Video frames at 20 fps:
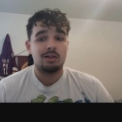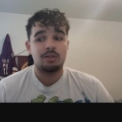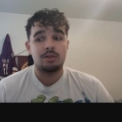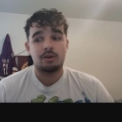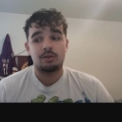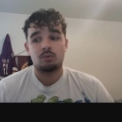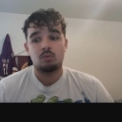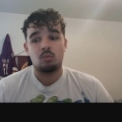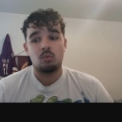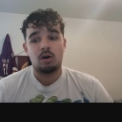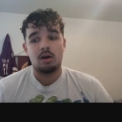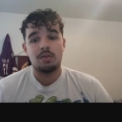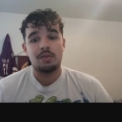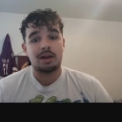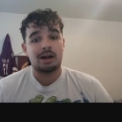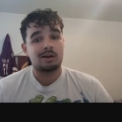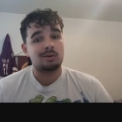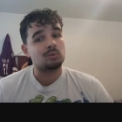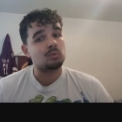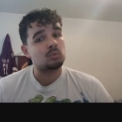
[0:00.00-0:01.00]
There's one that
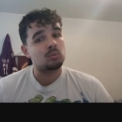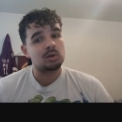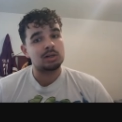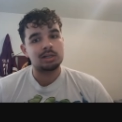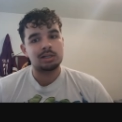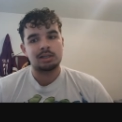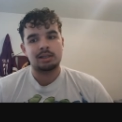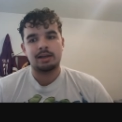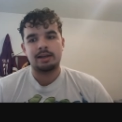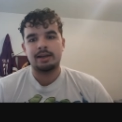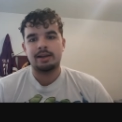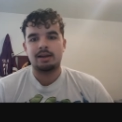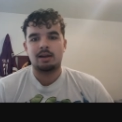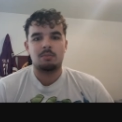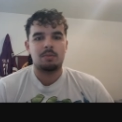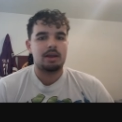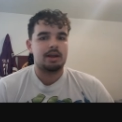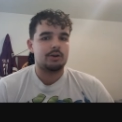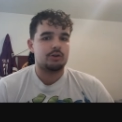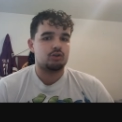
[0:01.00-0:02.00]
I really like. Gonna
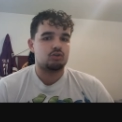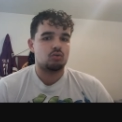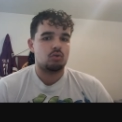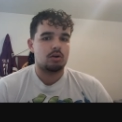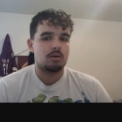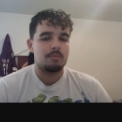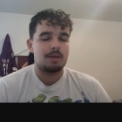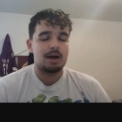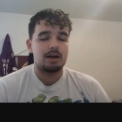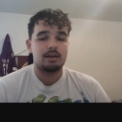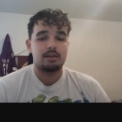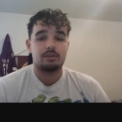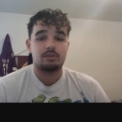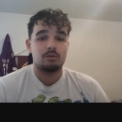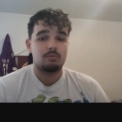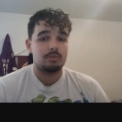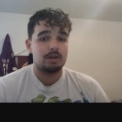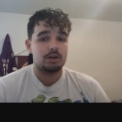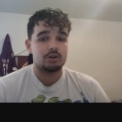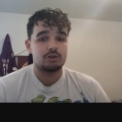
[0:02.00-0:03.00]
make a short about it, so
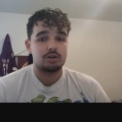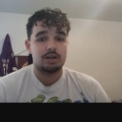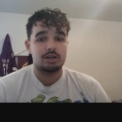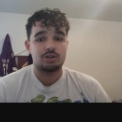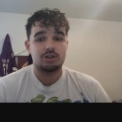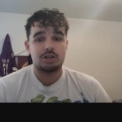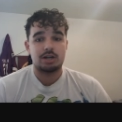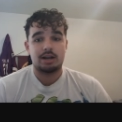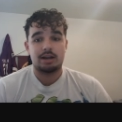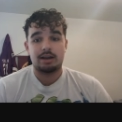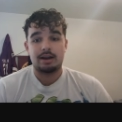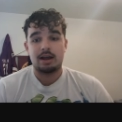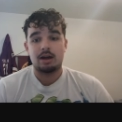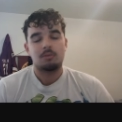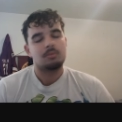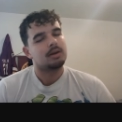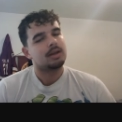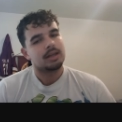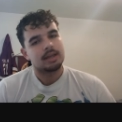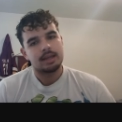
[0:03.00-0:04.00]
make sure you guys check it out.
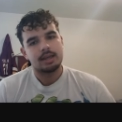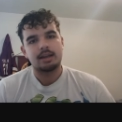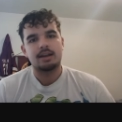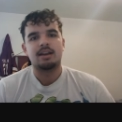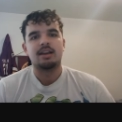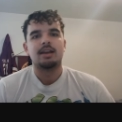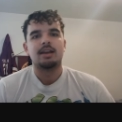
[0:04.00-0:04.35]
But hint,